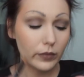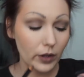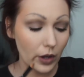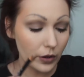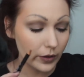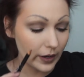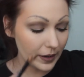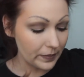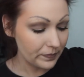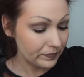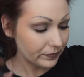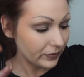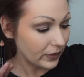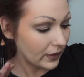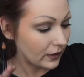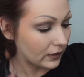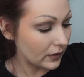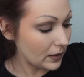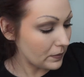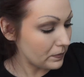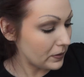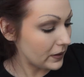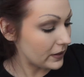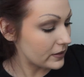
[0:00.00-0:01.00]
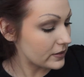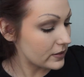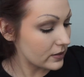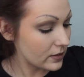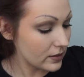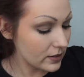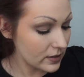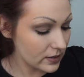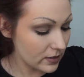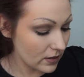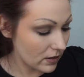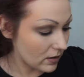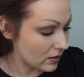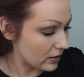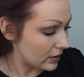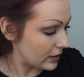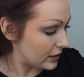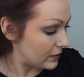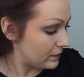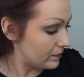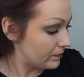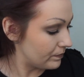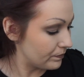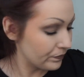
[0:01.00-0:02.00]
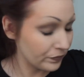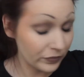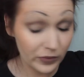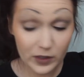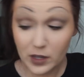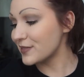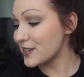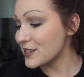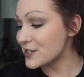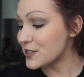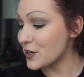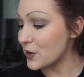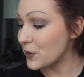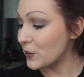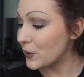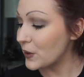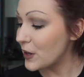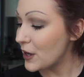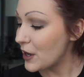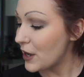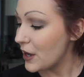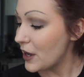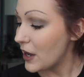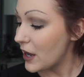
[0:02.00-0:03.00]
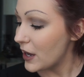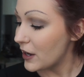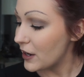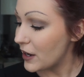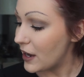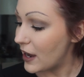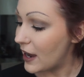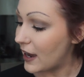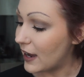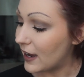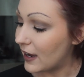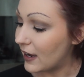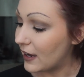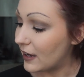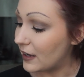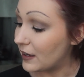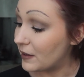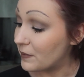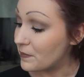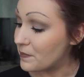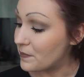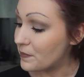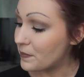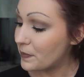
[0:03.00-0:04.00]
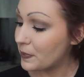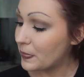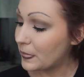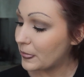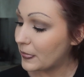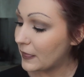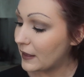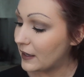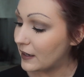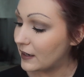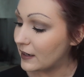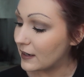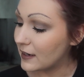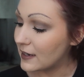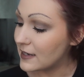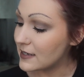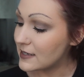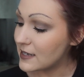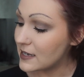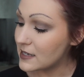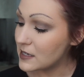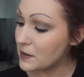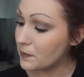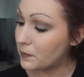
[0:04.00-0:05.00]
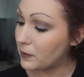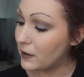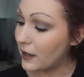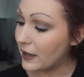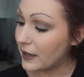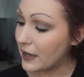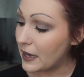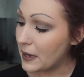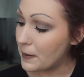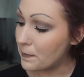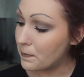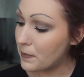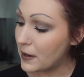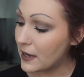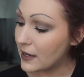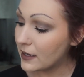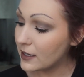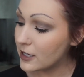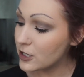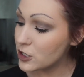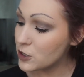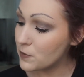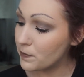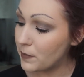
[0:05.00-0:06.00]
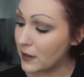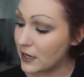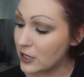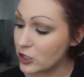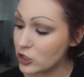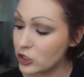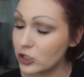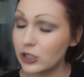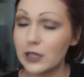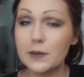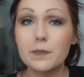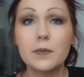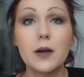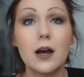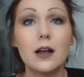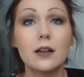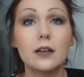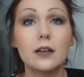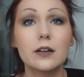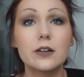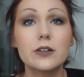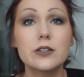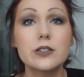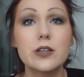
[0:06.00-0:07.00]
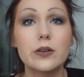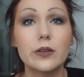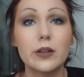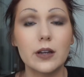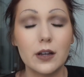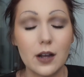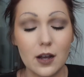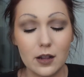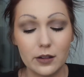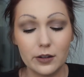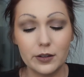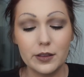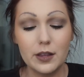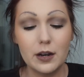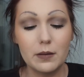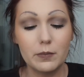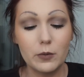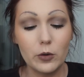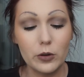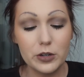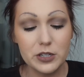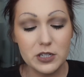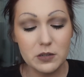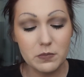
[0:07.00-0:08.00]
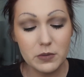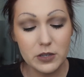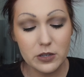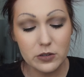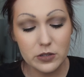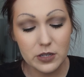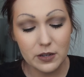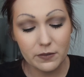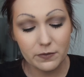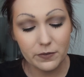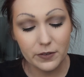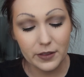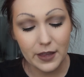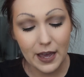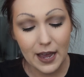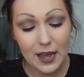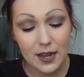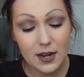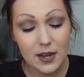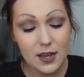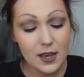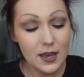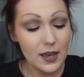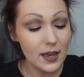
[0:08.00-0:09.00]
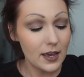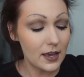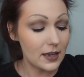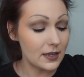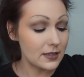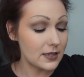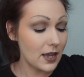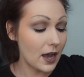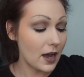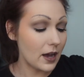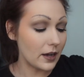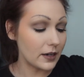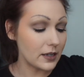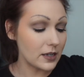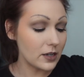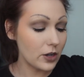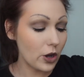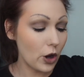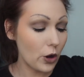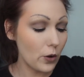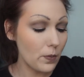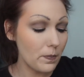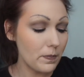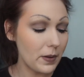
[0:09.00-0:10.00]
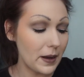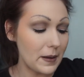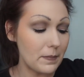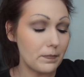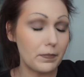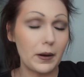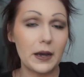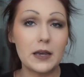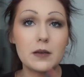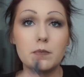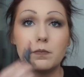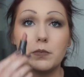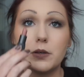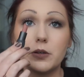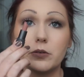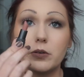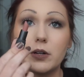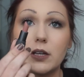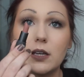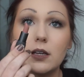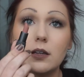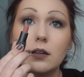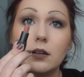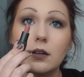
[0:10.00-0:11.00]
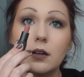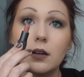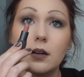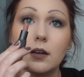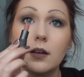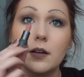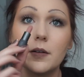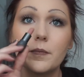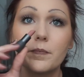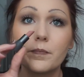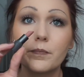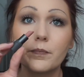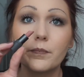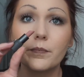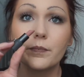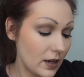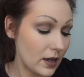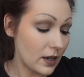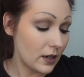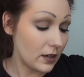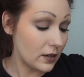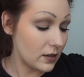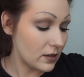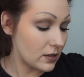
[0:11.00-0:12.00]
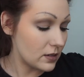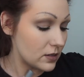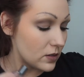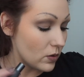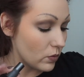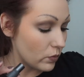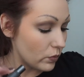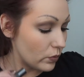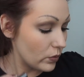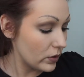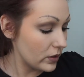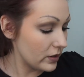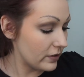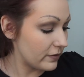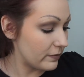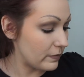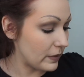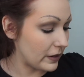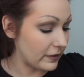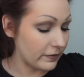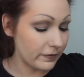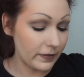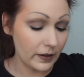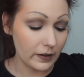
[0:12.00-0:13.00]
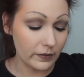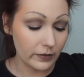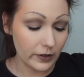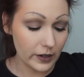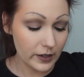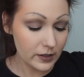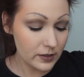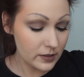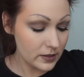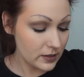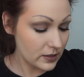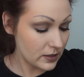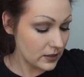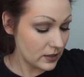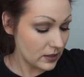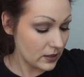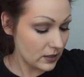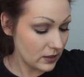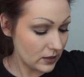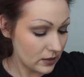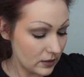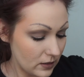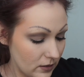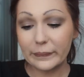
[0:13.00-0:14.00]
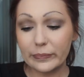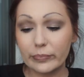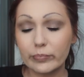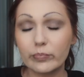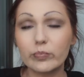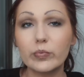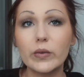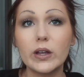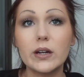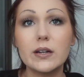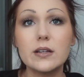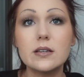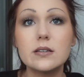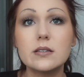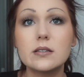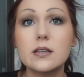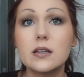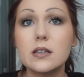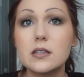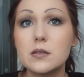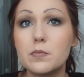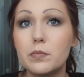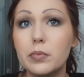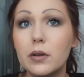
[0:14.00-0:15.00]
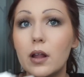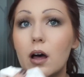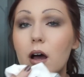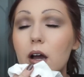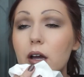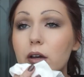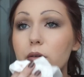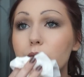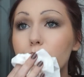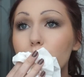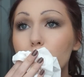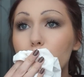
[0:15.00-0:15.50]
Okay, lip pencil is on. So um, he says apply a pinkish beige lip color. So the color that I'm going to be using for that is Honeycomb by Bite Beauty. It is one of my favorites. And he says blot